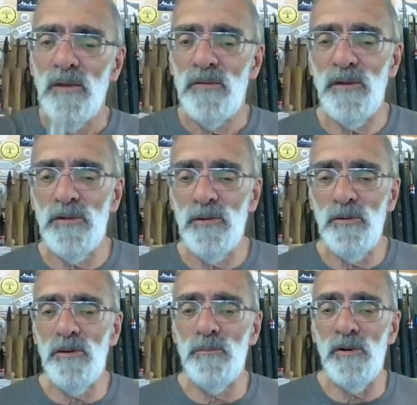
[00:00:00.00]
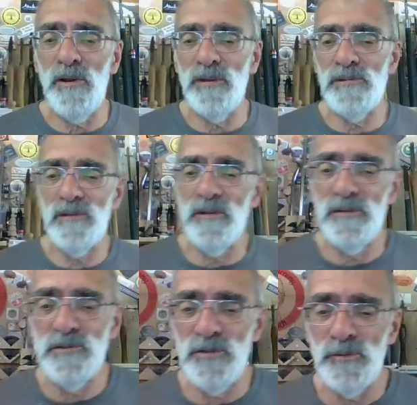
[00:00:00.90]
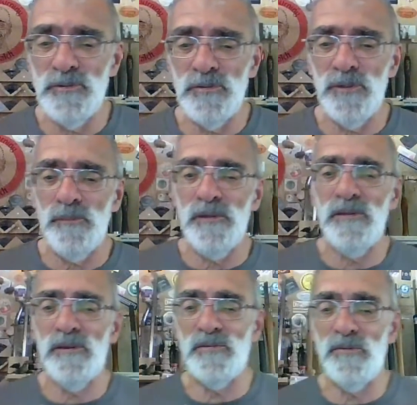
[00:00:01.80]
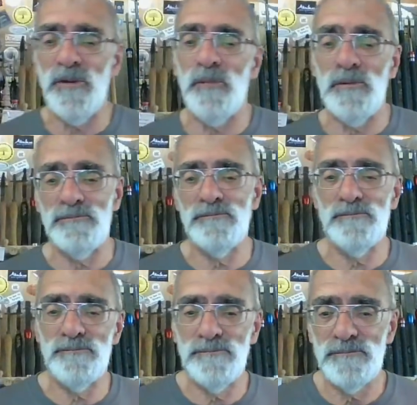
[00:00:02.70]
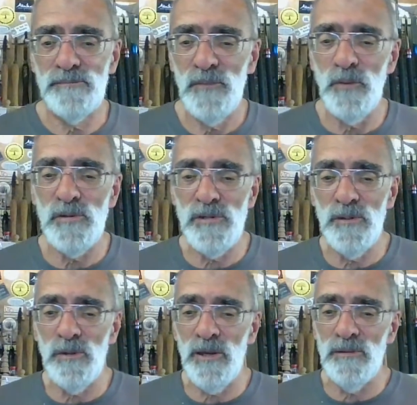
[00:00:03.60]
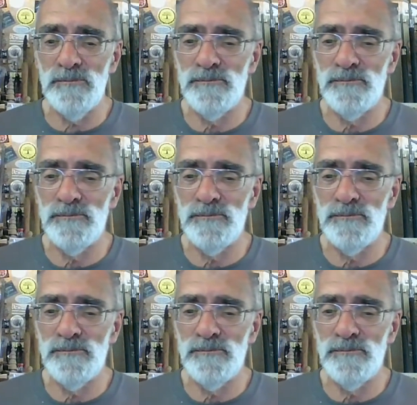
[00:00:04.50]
Thank you, Marat. Enjoyed your company. Thanks for coming. Hope to see you again.